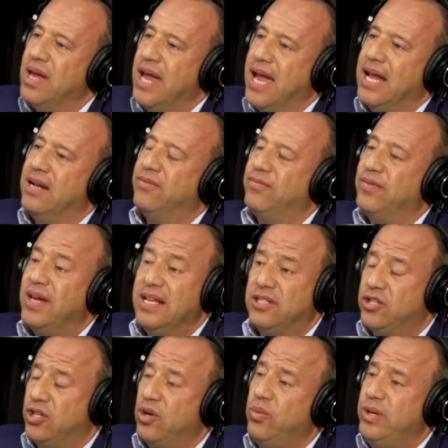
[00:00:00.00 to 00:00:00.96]
And if,
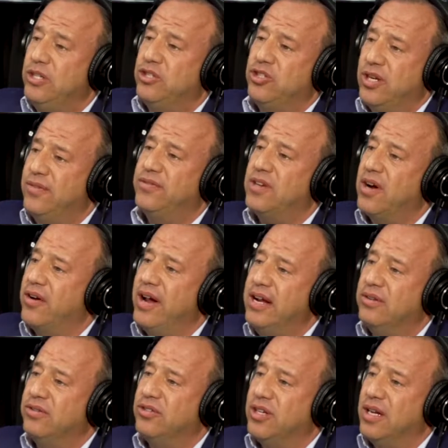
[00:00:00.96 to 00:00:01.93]
until we shift our
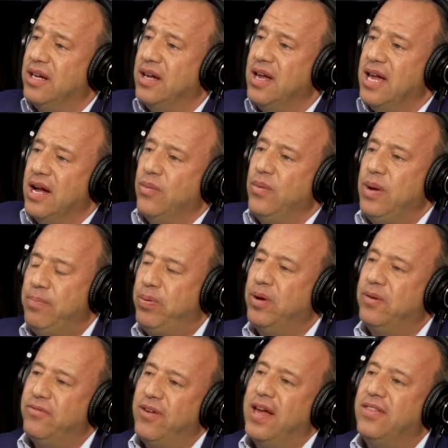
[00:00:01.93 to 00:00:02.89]
energy and we
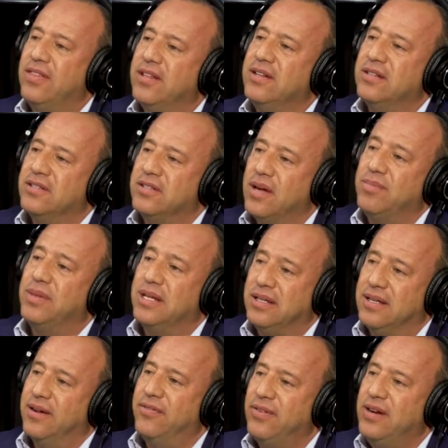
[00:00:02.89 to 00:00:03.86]
put faith into something
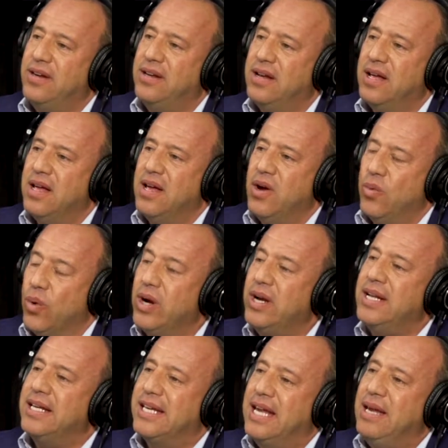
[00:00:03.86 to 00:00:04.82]
different, we're
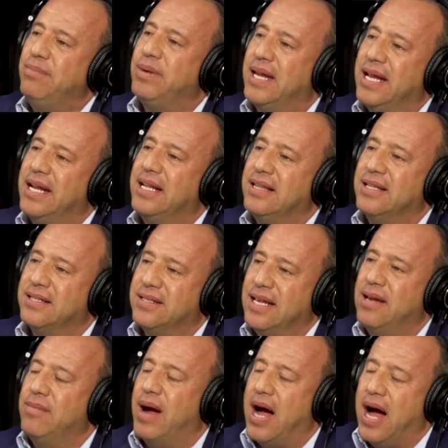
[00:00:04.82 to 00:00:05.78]
going to keep getting the
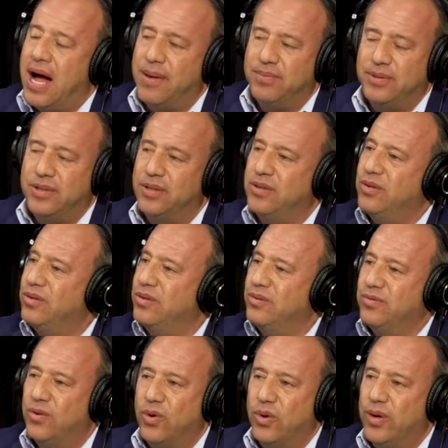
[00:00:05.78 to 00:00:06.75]
same obstacles,
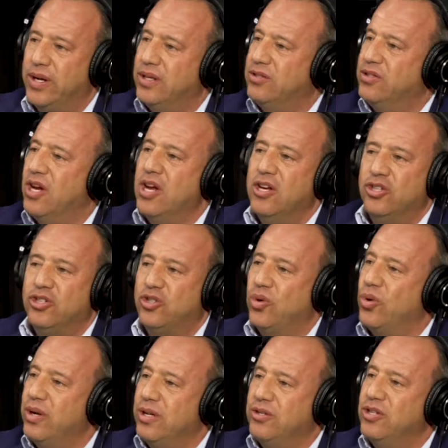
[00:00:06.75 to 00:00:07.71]
voids,
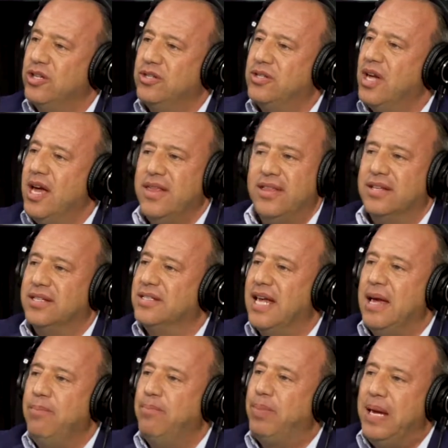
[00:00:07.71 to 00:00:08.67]
shortages, the
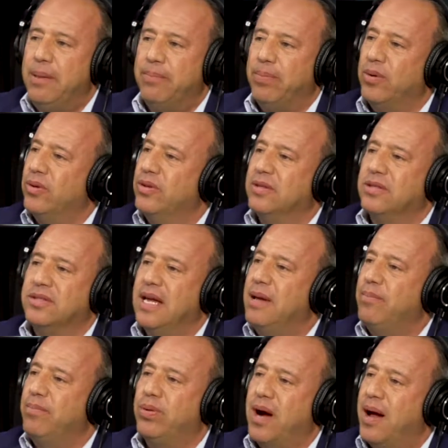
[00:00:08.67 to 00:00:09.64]
same people, the
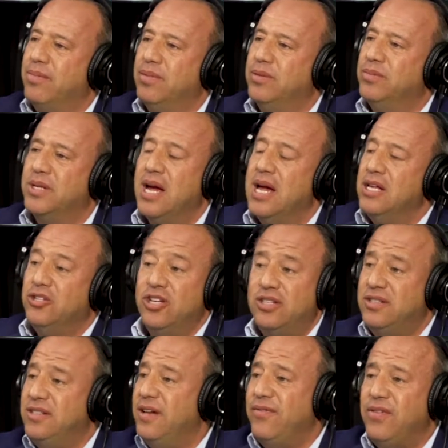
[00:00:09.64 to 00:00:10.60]
same problems,
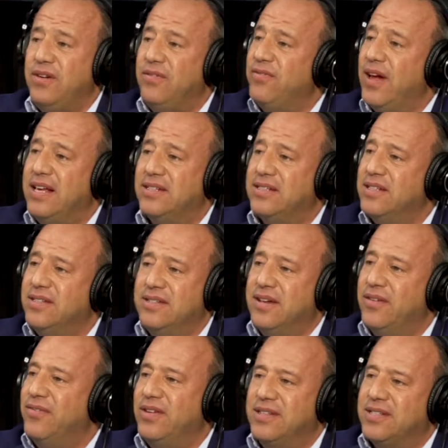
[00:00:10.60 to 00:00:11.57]
just different faces,
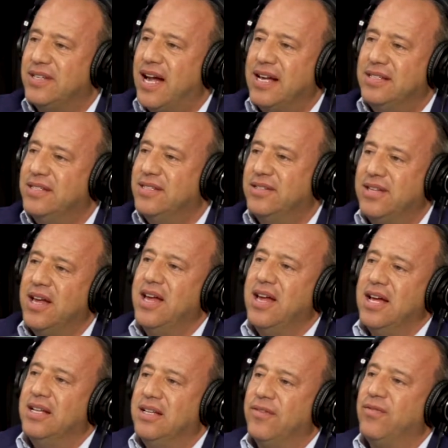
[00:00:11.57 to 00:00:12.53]
different sizes,
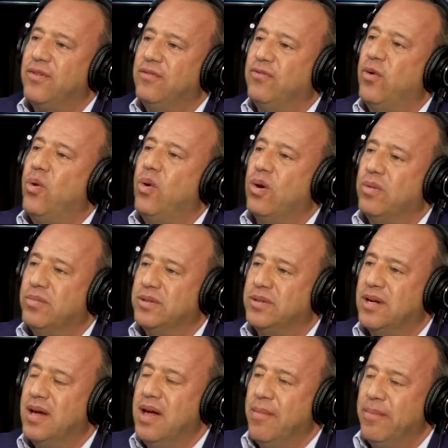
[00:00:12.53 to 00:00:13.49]
and different
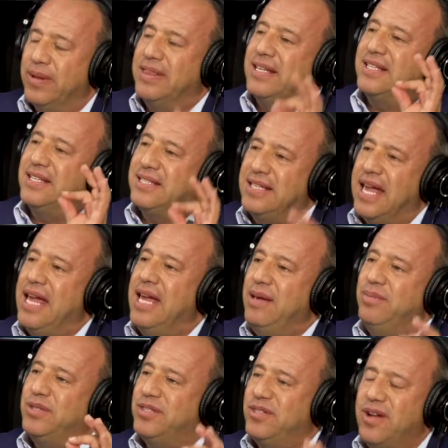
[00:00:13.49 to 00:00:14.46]
forms. But the
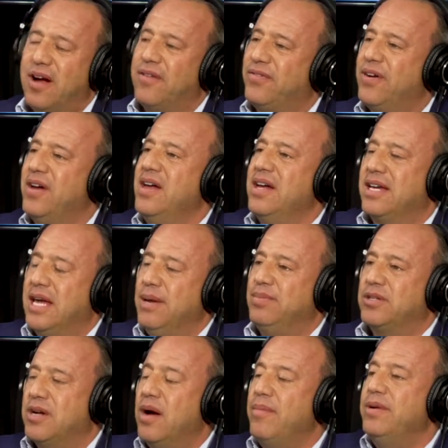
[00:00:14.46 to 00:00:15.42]
same stuff keeps
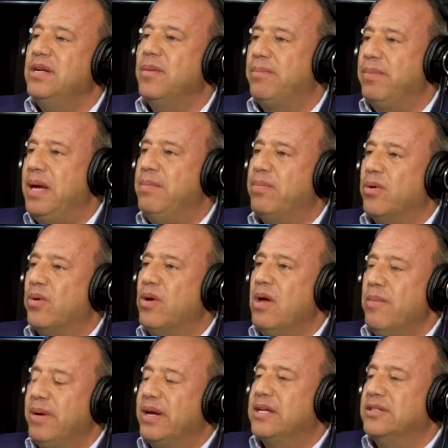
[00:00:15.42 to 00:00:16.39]
coming to people
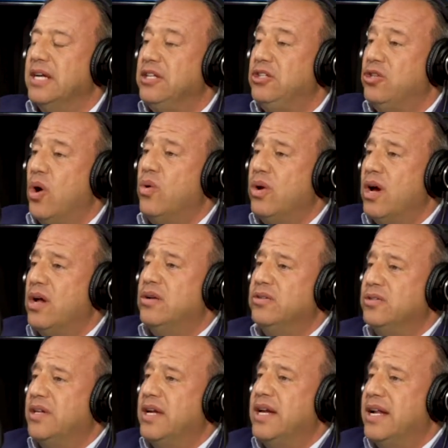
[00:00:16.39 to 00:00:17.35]
because they don't
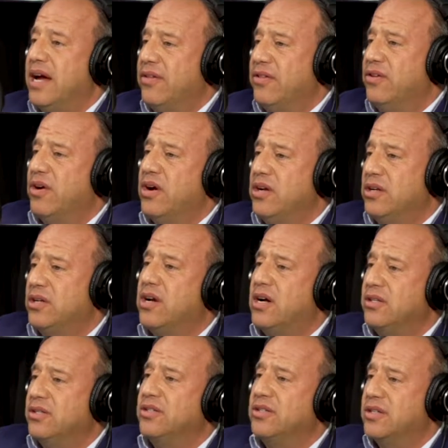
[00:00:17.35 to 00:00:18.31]
understand how their
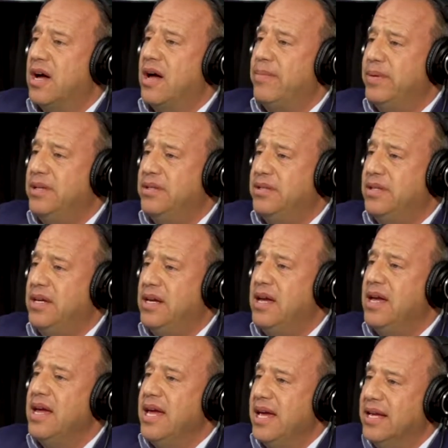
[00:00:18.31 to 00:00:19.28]
unconscious competency
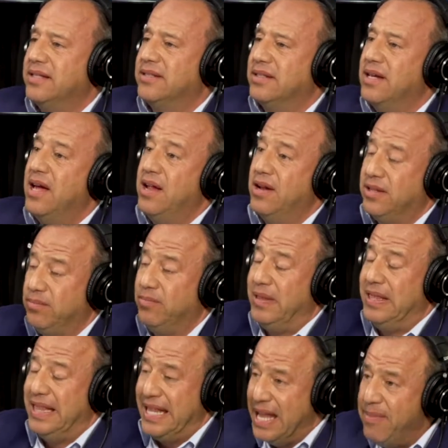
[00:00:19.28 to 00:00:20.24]
is
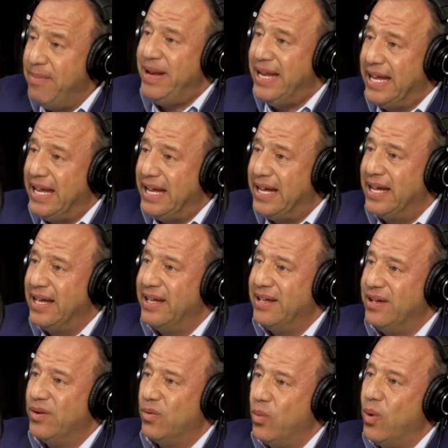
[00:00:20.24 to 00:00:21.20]
limiting
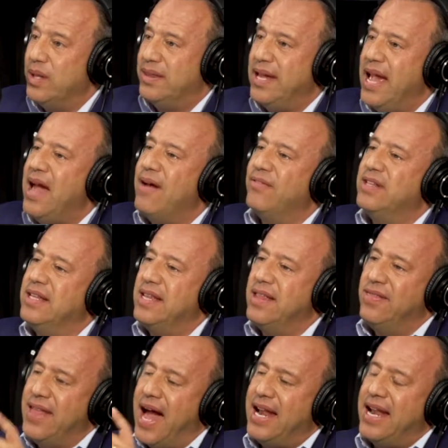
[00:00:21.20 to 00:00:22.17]
what they have. And
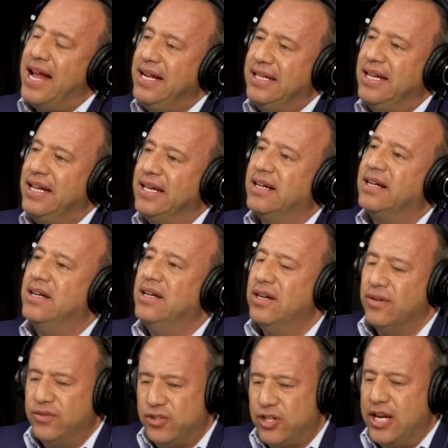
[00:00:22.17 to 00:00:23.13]
that idea
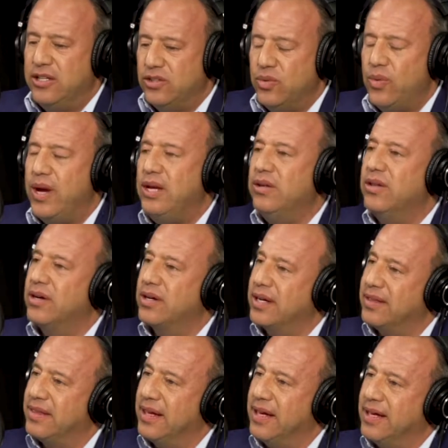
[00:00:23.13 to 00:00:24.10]
of change the way you look
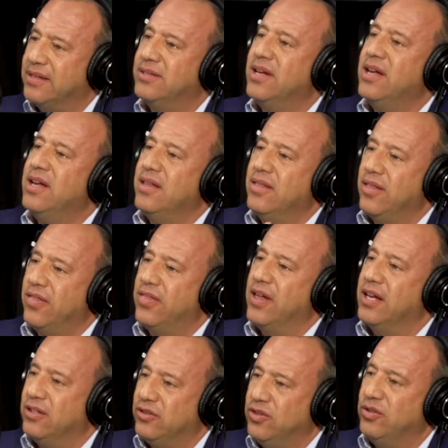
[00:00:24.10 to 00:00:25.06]
at things, the
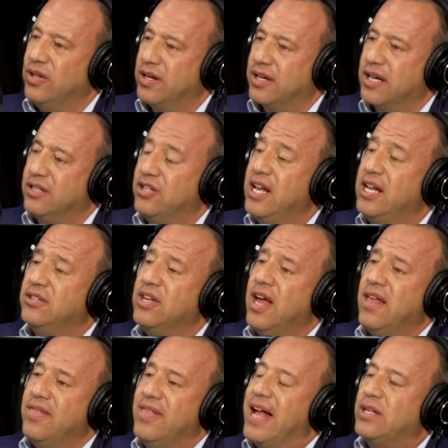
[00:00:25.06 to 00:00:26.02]
things you look at change.
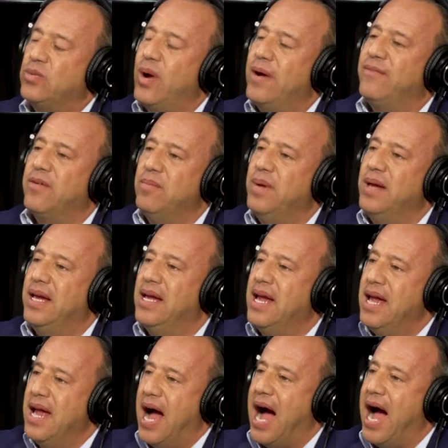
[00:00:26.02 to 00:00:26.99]
That's why for me,
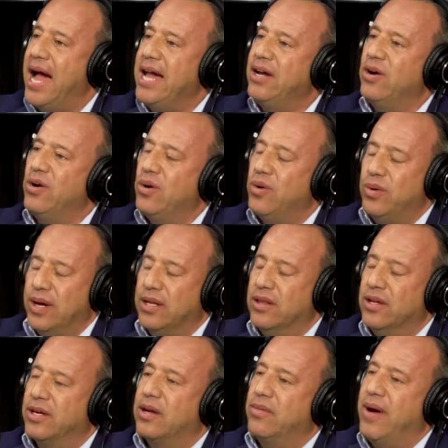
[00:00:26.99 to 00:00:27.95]
I go and
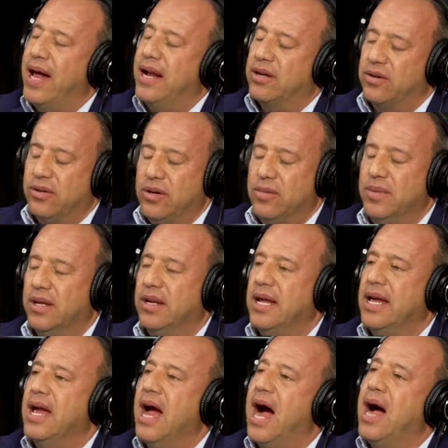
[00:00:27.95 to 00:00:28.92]
look at radical
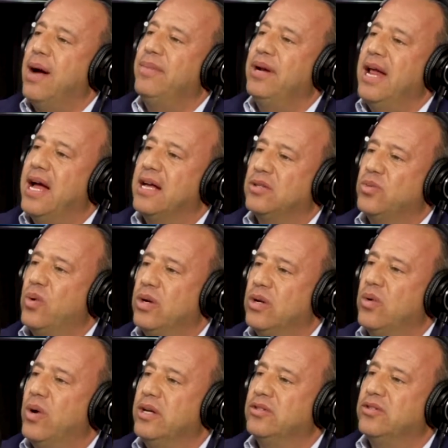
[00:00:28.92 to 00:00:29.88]
humility. I'm going to ask one
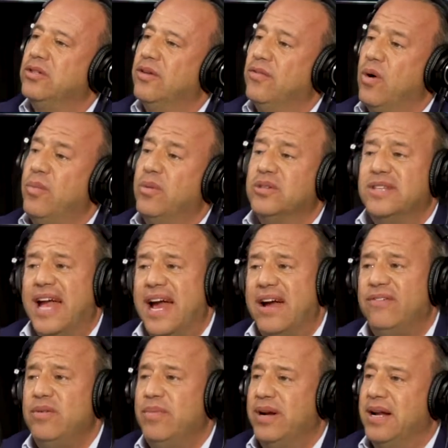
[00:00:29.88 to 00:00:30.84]
question of almost
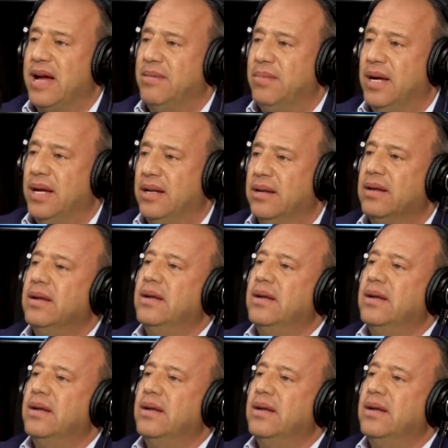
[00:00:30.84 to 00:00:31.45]
everybody I meet.